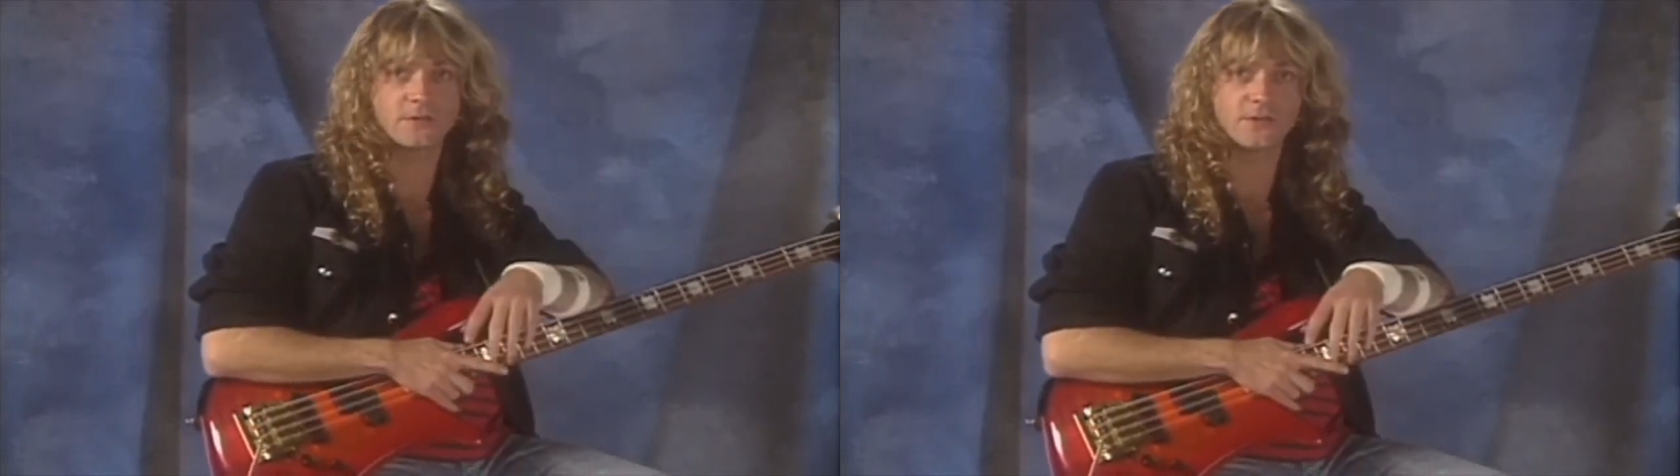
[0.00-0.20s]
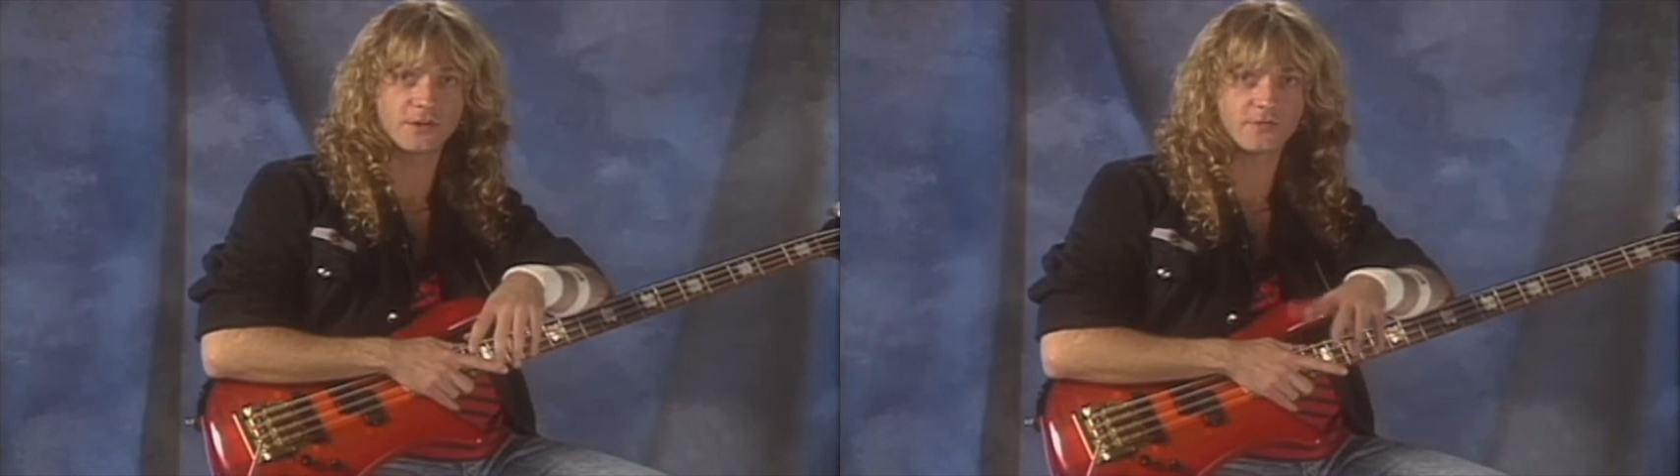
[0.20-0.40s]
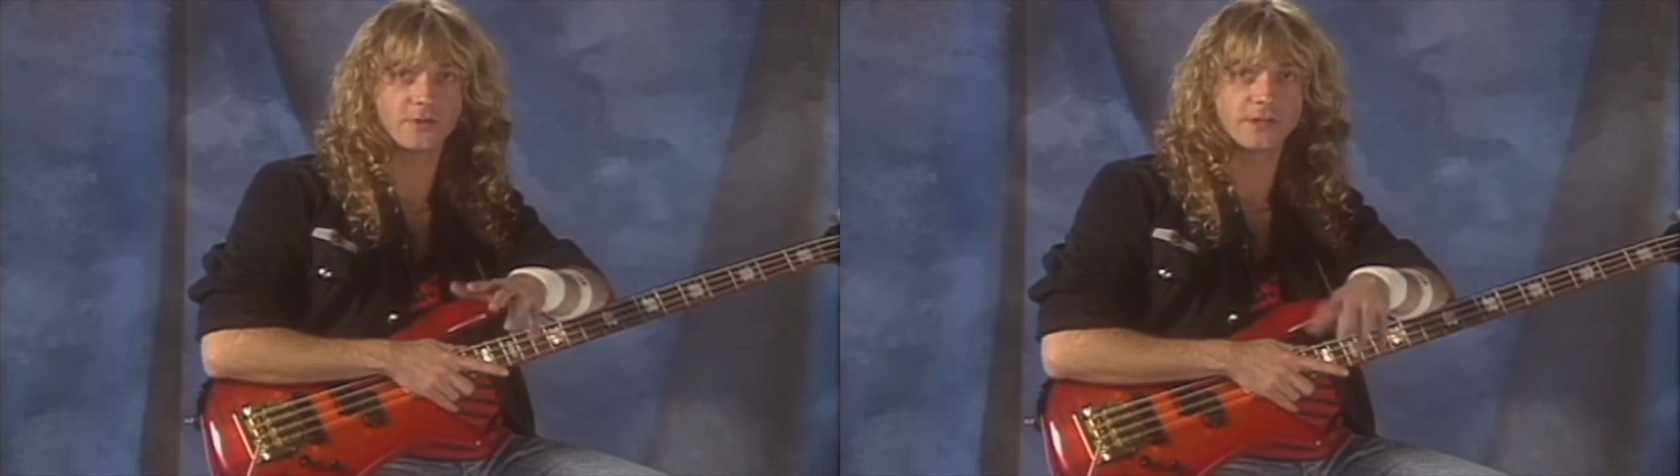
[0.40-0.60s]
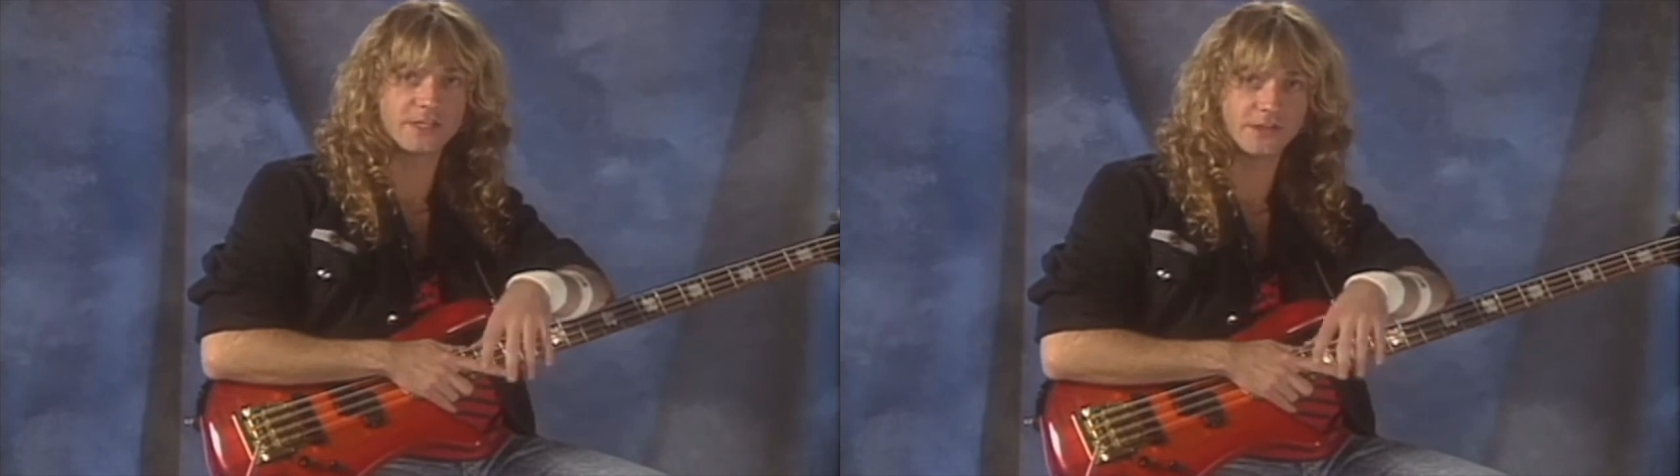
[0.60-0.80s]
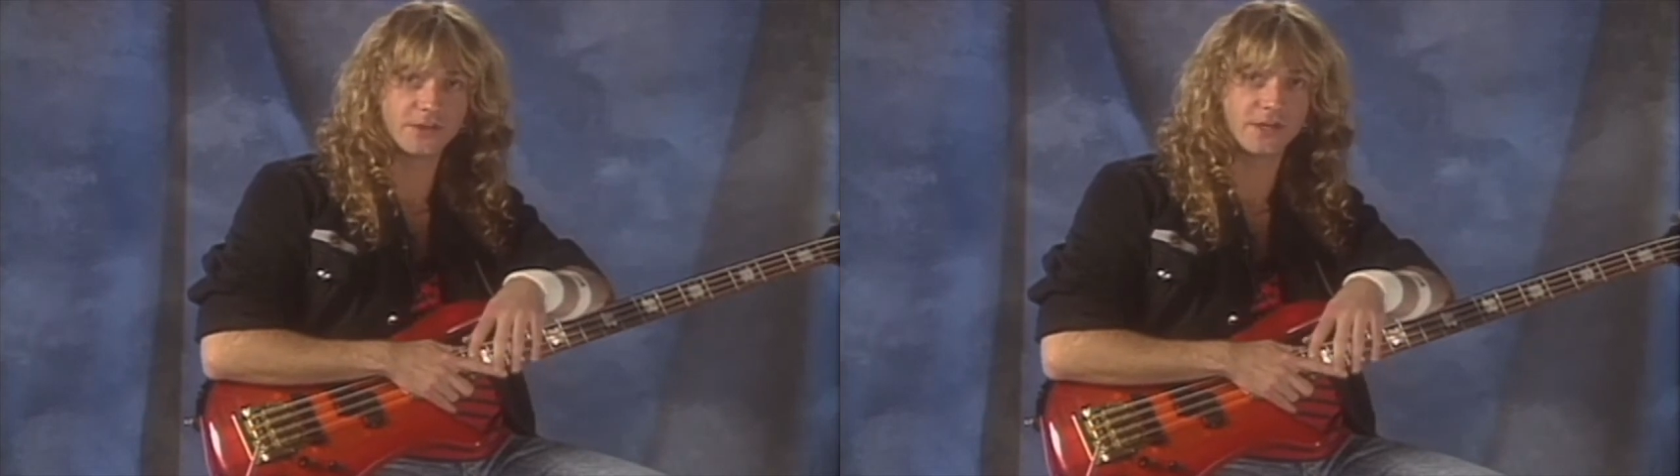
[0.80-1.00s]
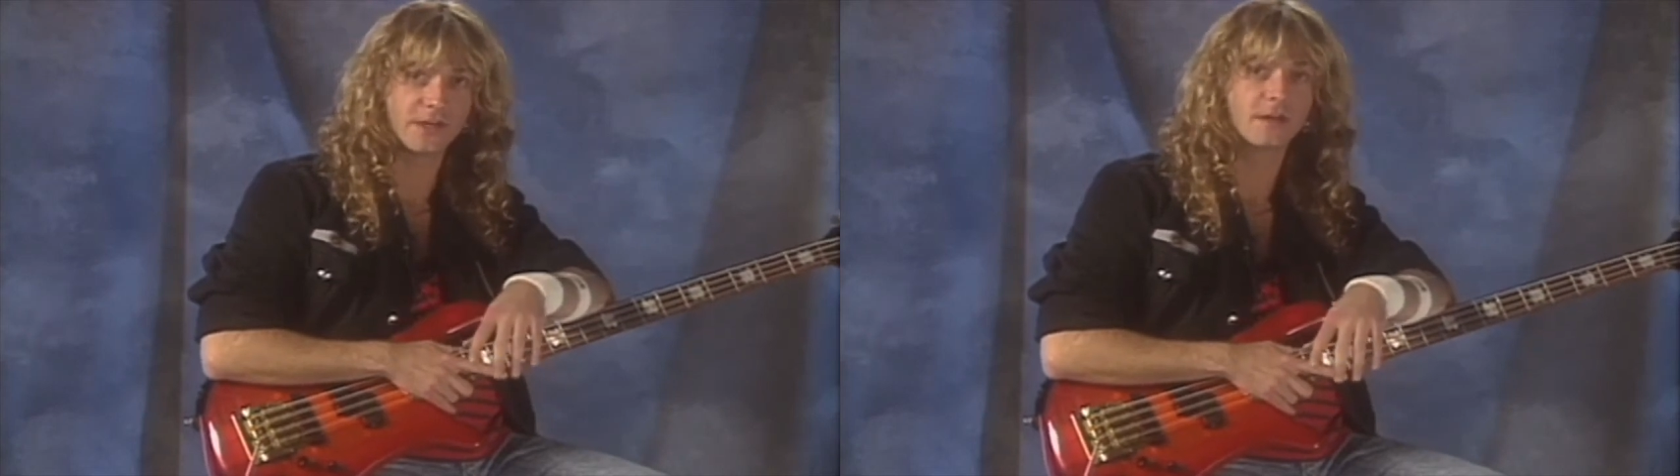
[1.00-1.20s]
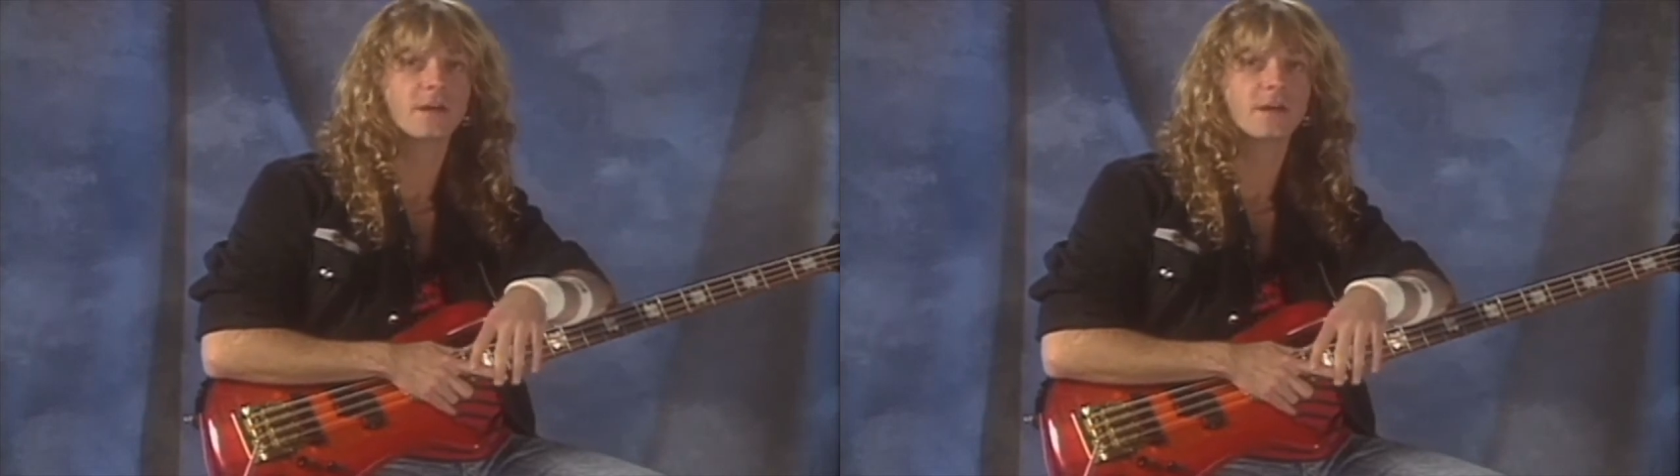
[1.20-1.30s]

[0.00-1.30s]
they're just for conditioning,